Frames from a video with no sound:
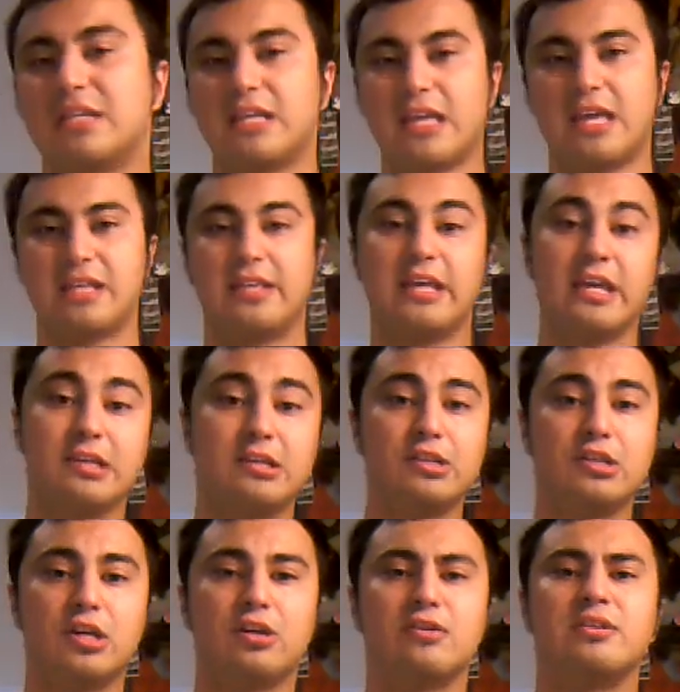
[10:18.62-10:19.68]
And there you
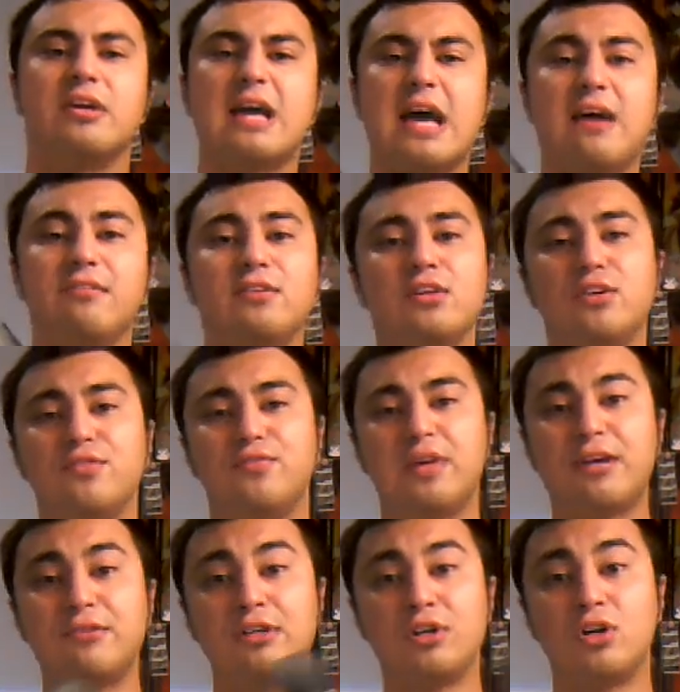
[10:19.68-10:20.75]
go, you have your
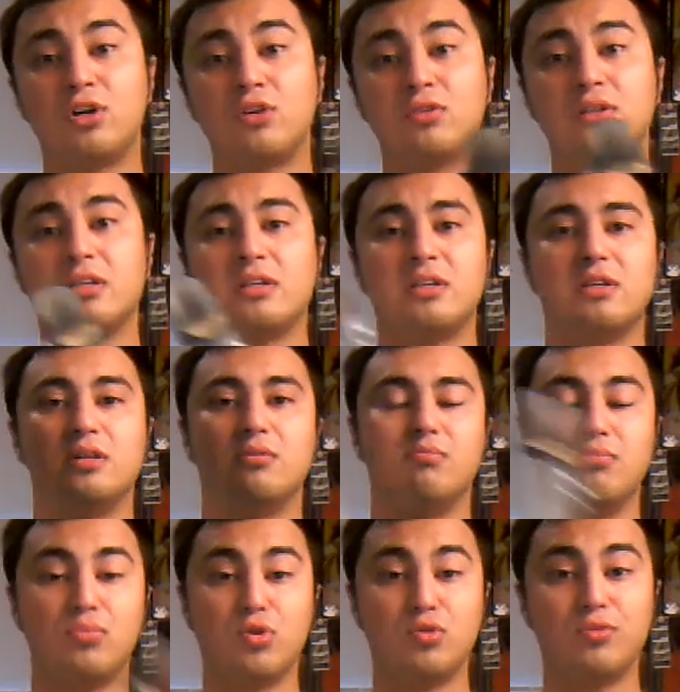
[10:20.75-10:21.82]
very own
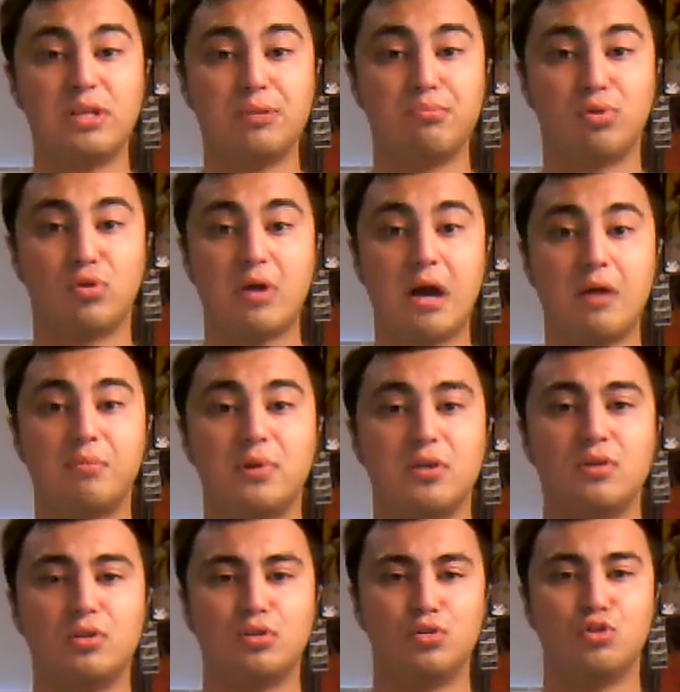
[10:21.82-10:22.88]
movie prop
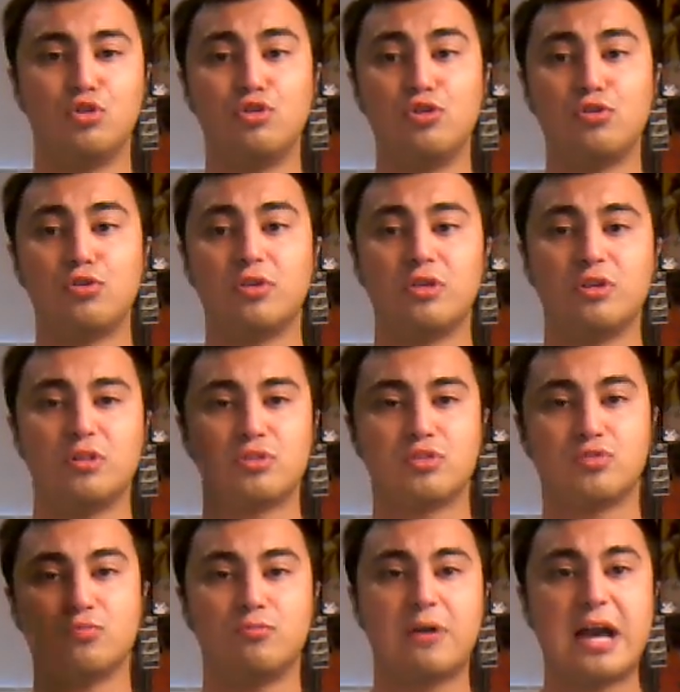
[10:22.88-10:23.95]
Luke /